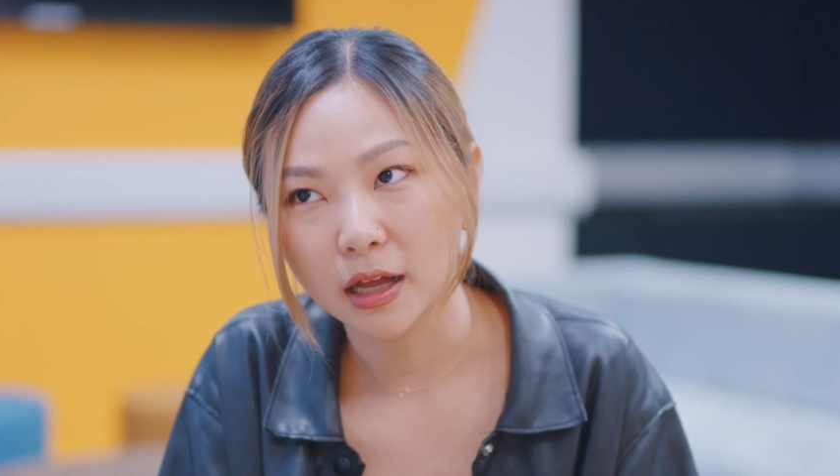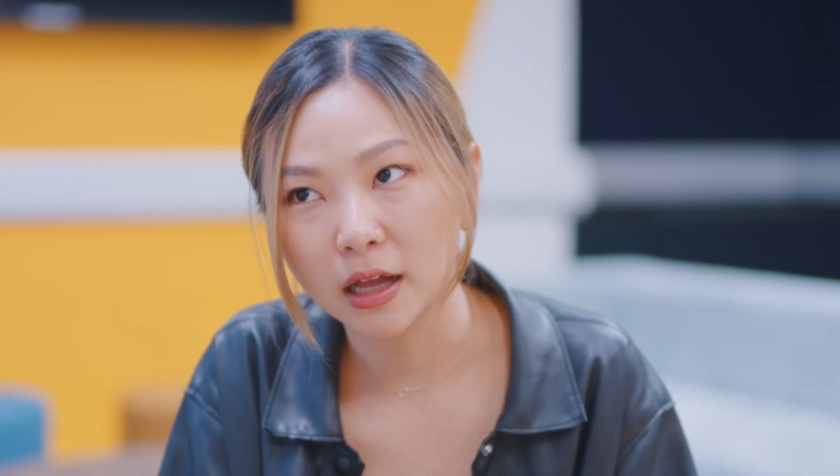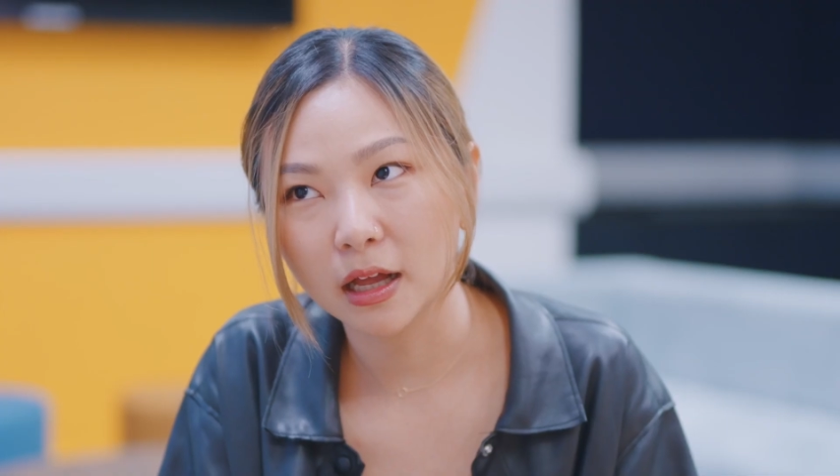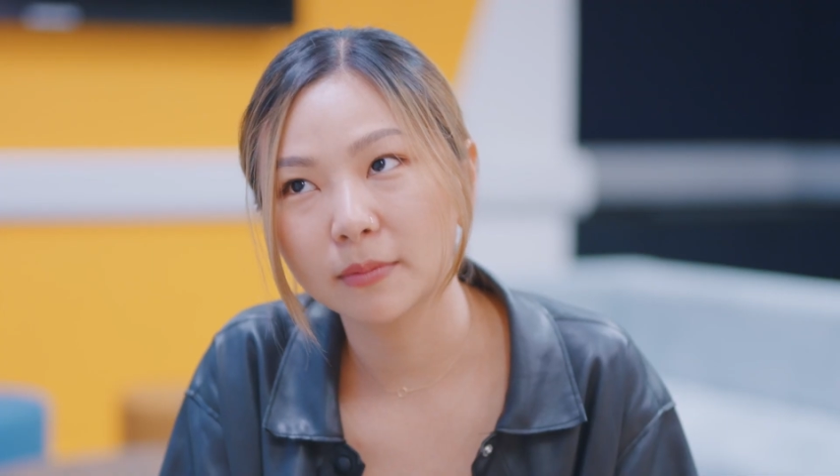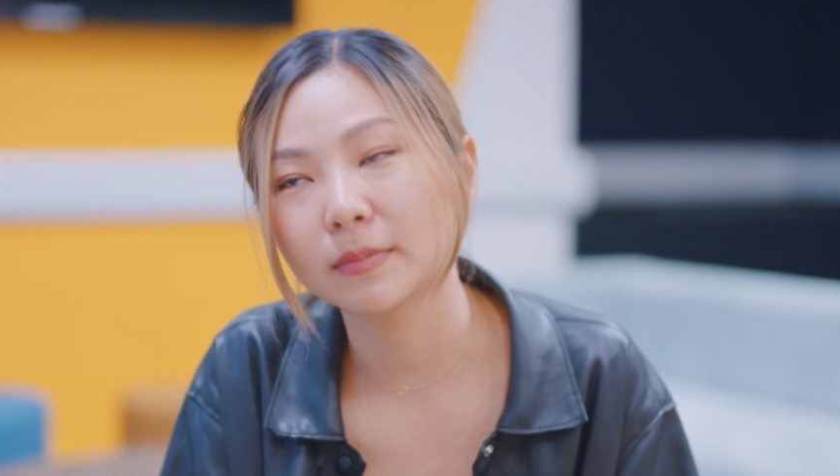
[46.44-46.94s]

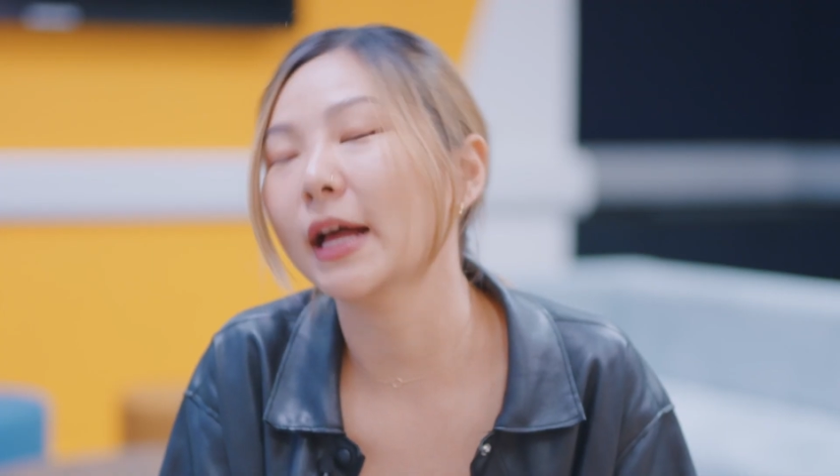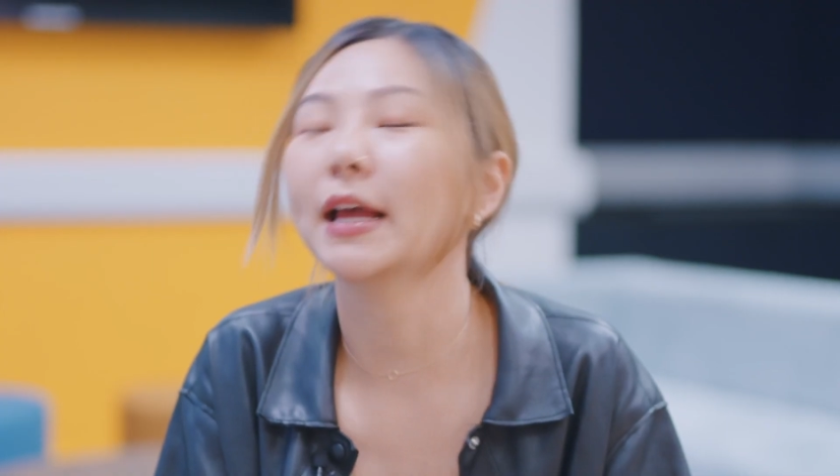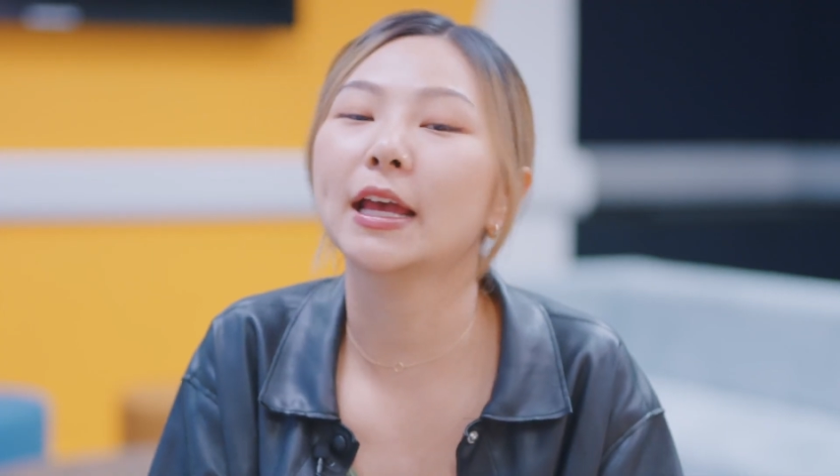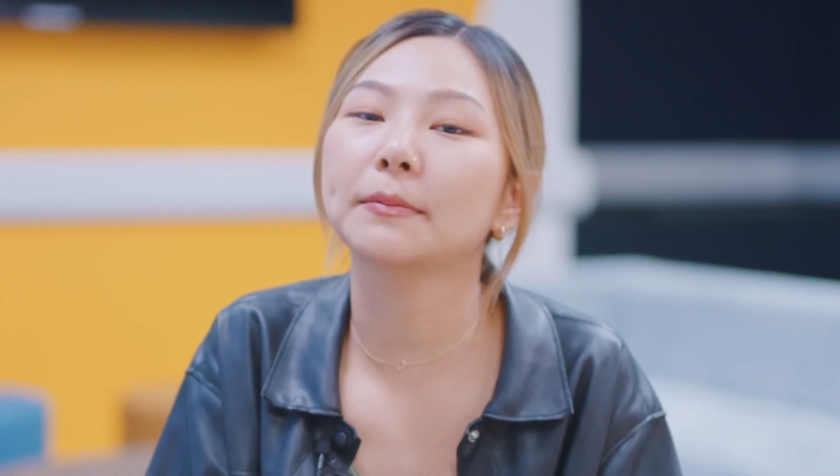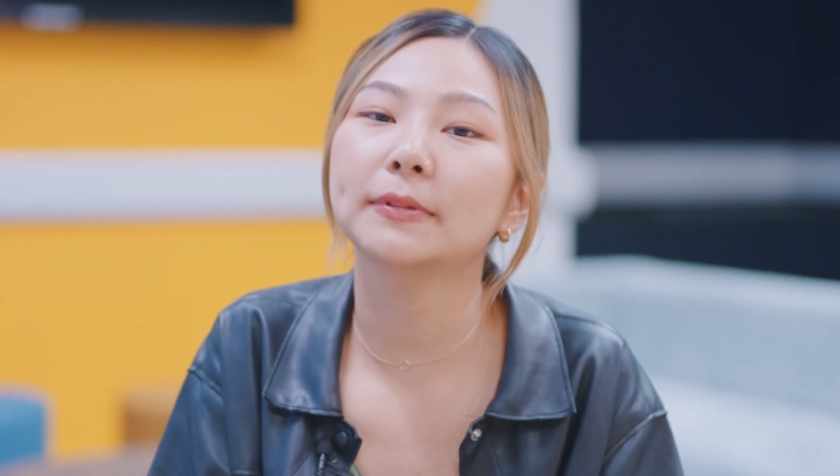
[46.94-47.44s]

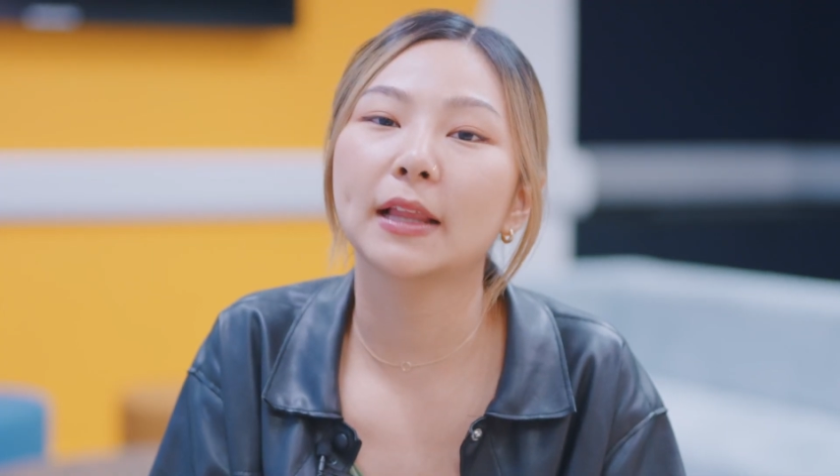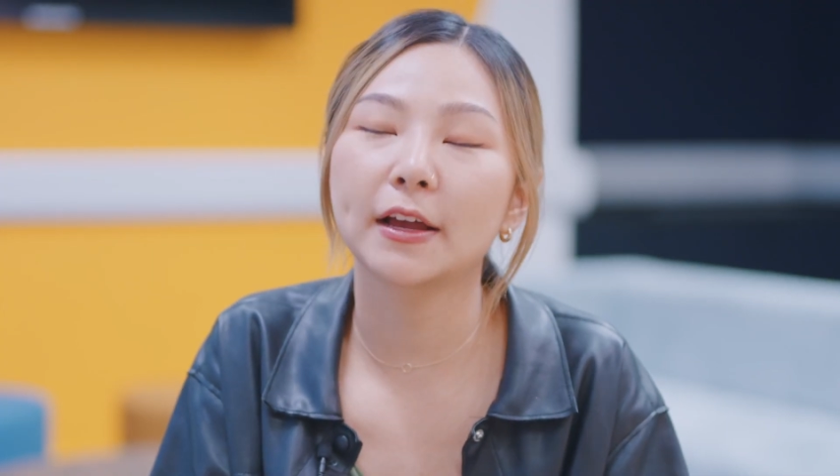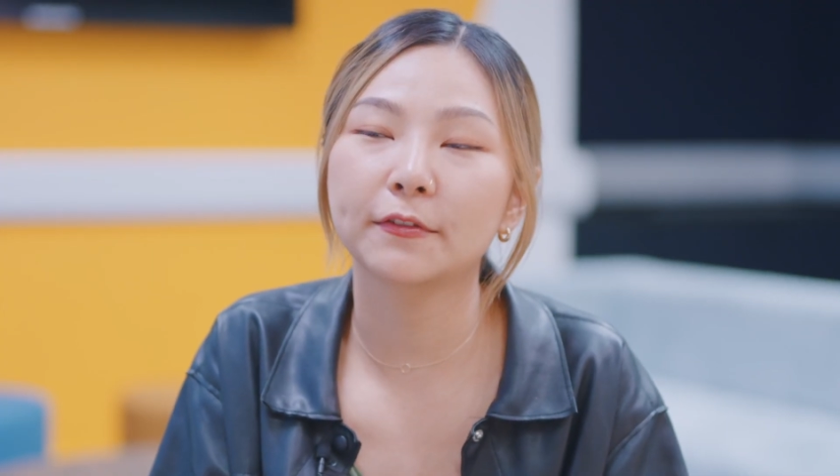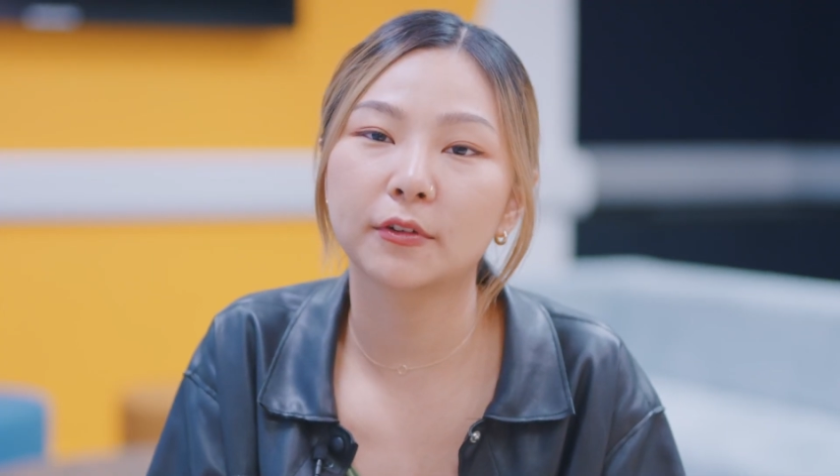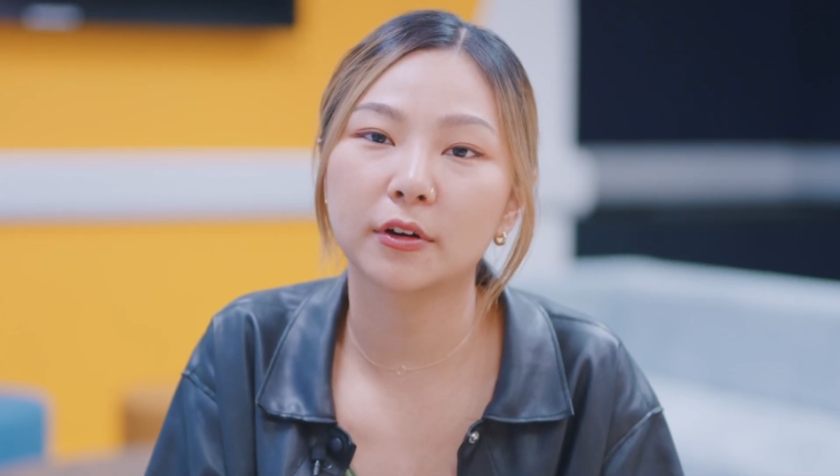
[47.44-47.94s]
I
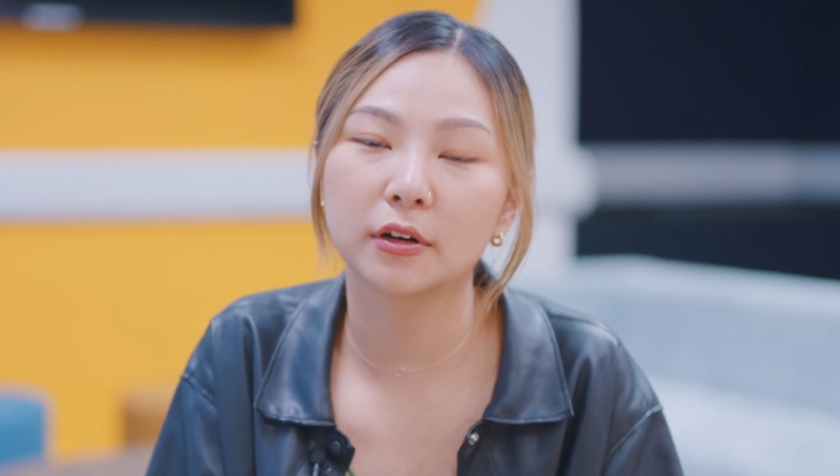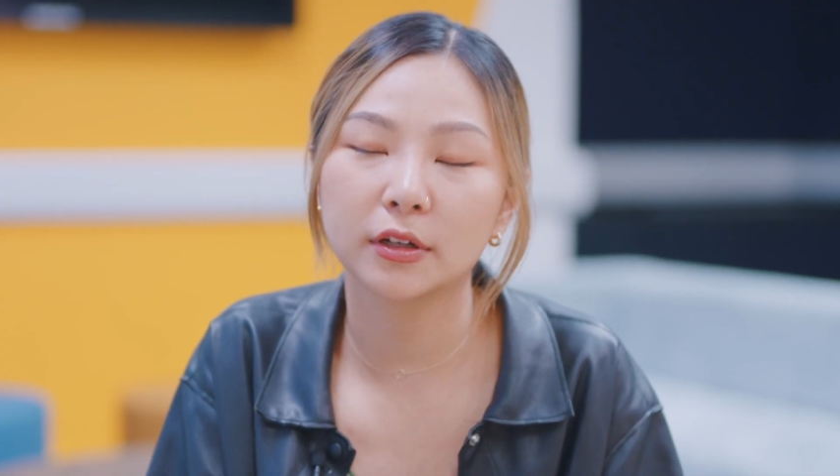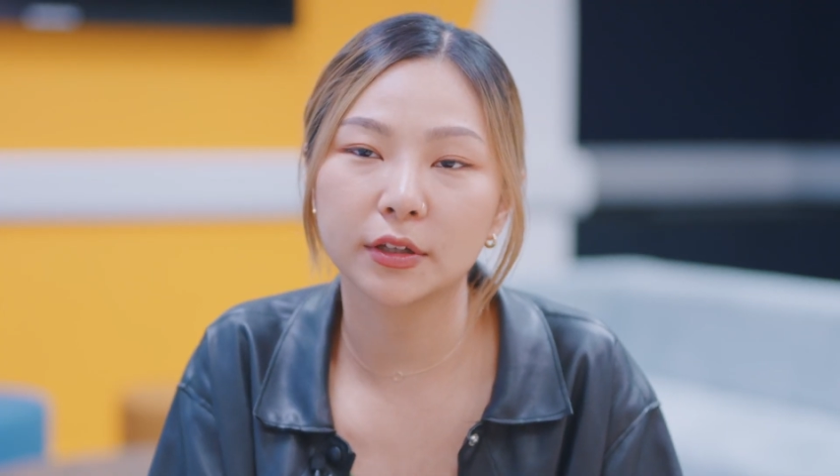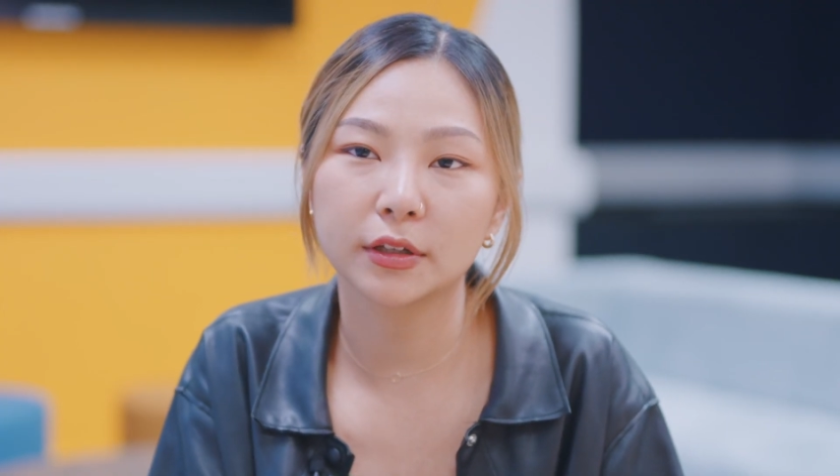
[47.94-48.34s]
applied for